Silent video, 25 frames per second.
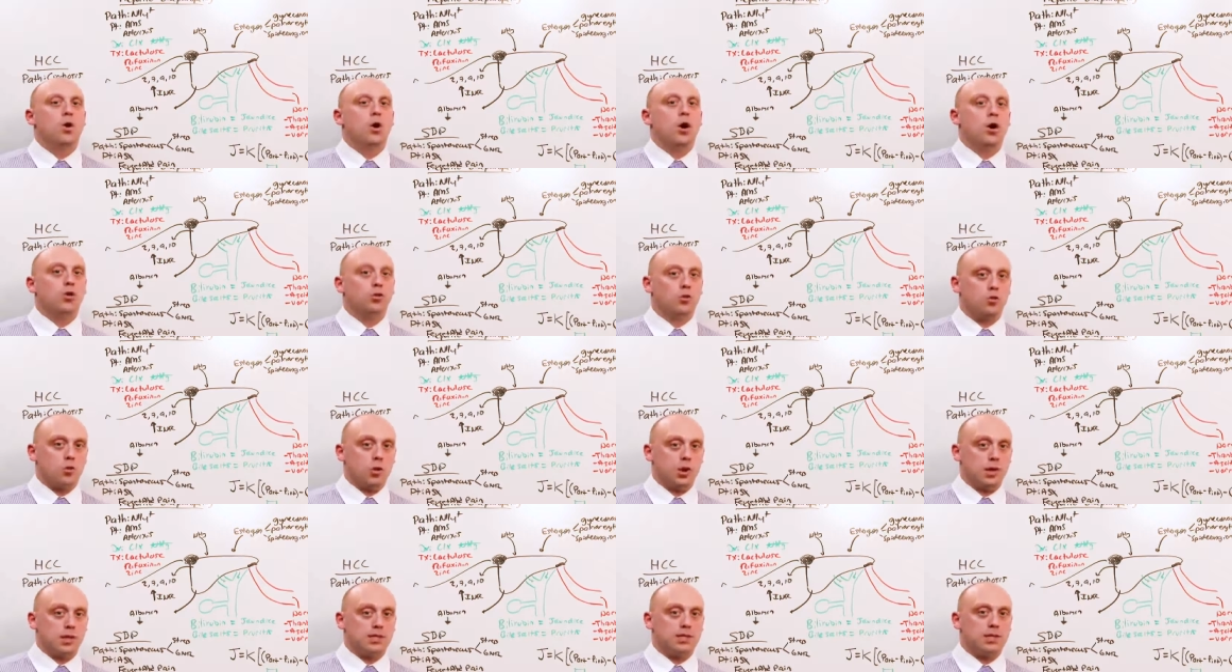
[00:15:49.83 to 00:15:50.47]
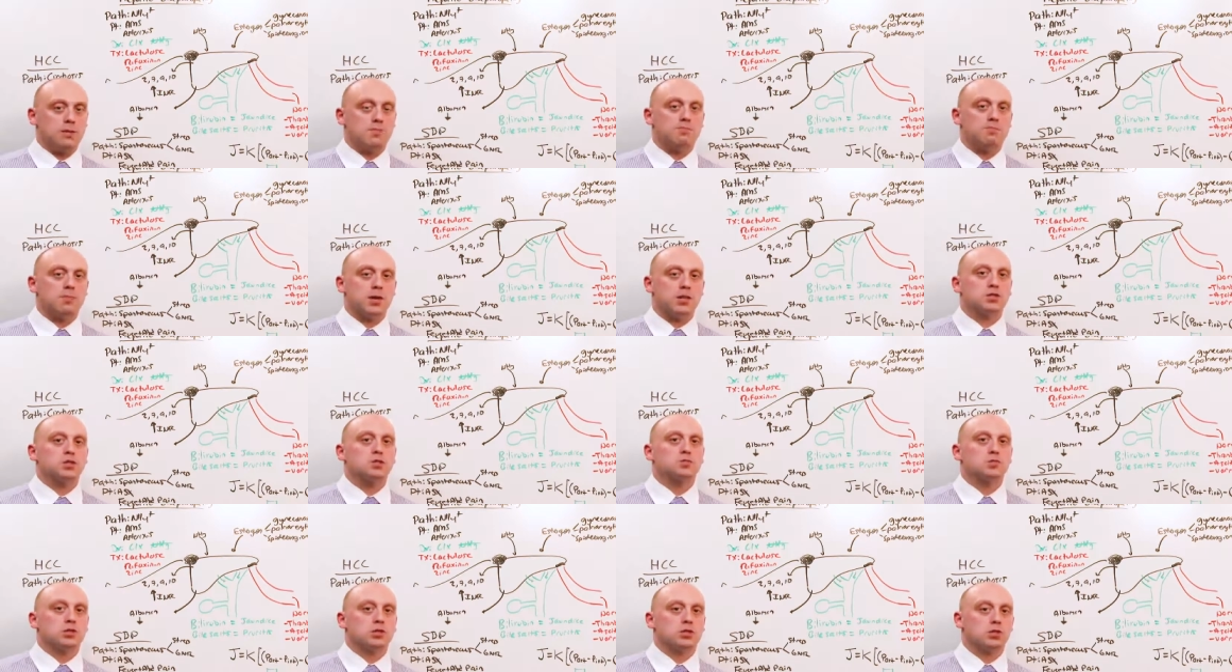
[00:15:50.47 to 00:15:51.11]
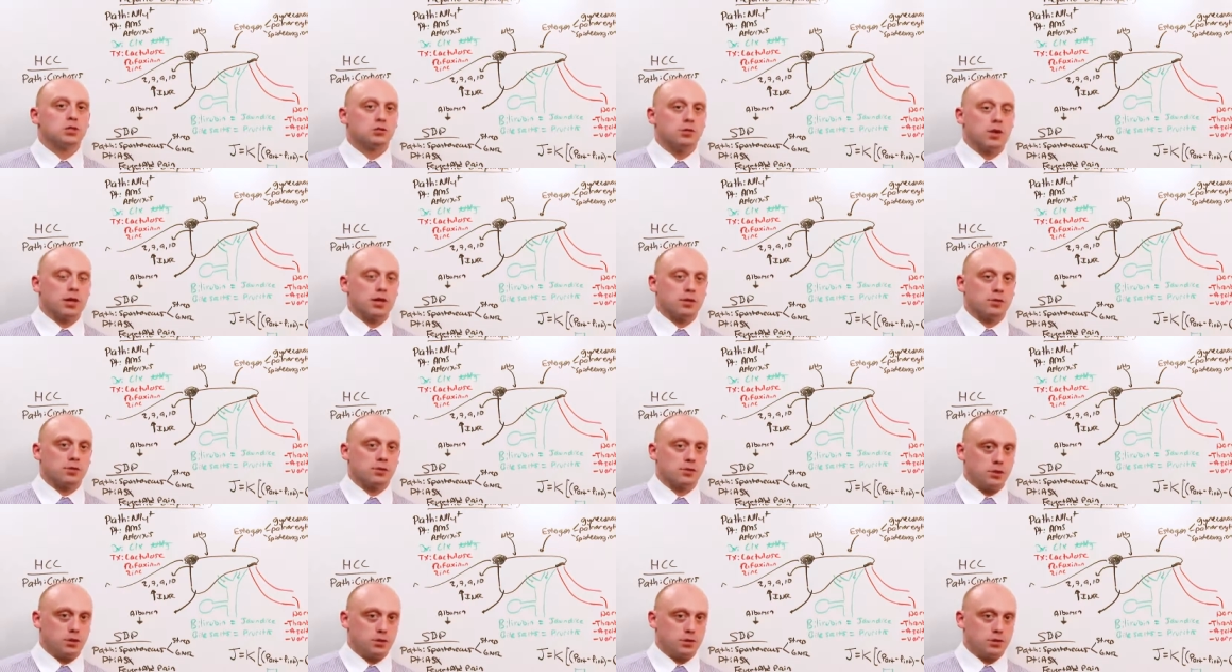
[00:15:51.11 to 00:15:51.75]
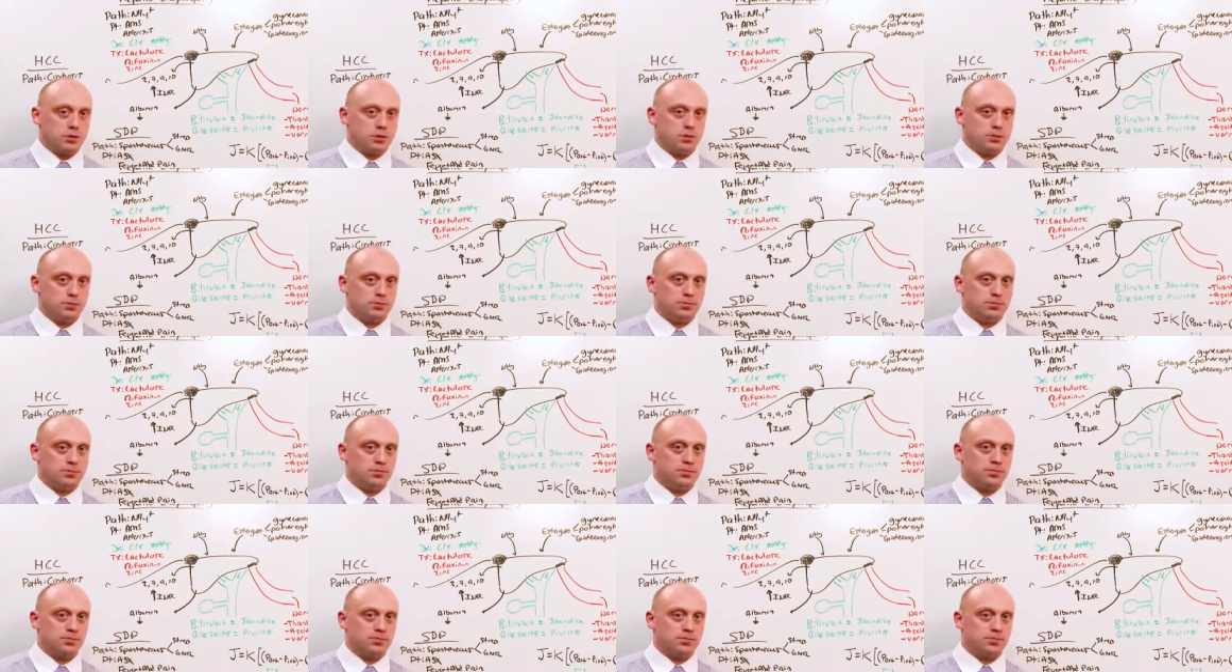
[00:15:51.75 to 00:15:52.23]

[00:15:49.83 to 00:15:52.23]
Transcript: Otherwise, they must be cirrhotic first.